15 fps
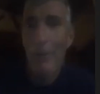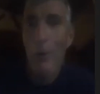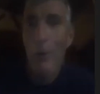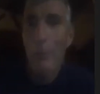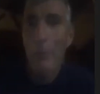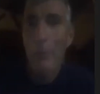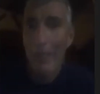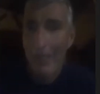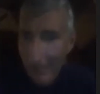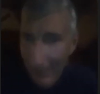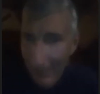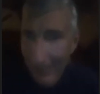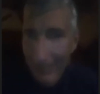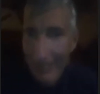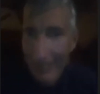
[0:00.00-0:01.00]
hoping
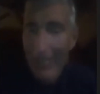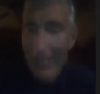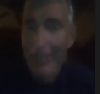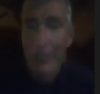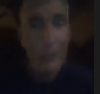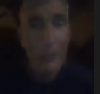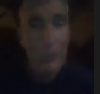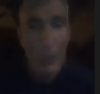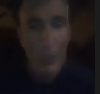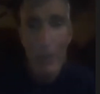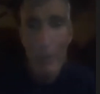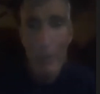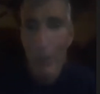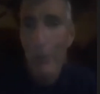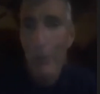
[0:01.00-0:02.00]
and this is why
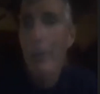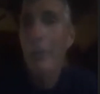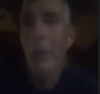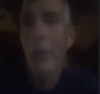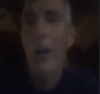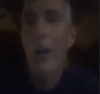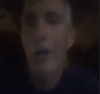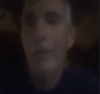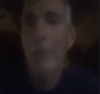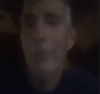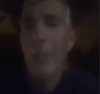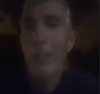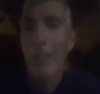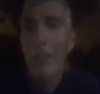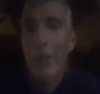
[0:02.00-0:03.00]
I'm on this call,
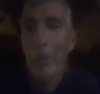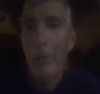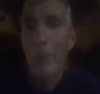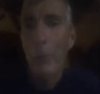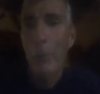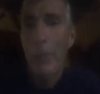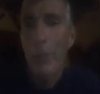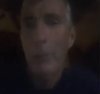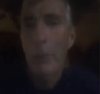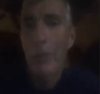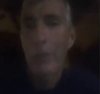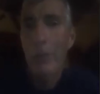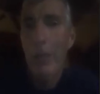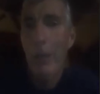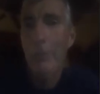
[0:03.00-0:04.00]
that we
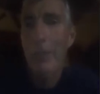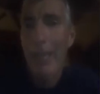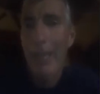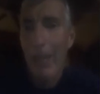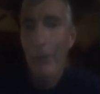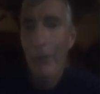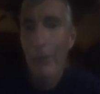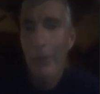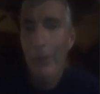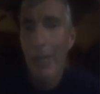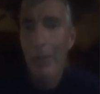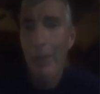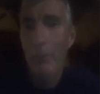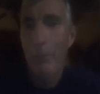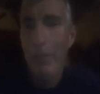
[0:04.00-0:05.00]
will come together
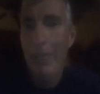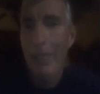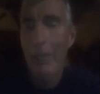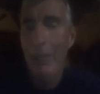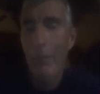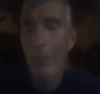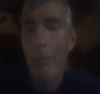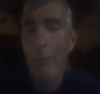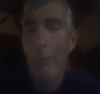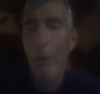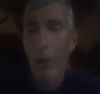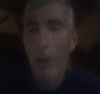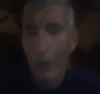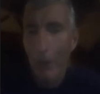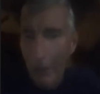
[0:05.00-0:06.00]
and be
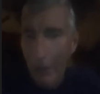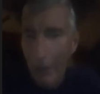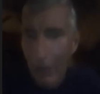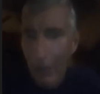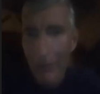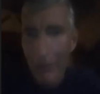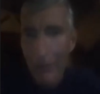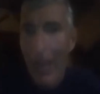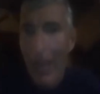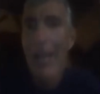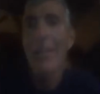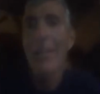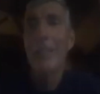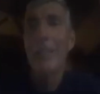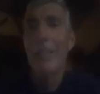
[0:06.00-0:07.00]
part of
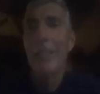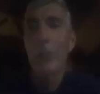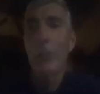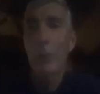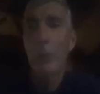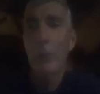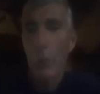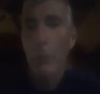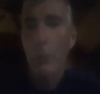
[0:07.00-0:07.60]
that group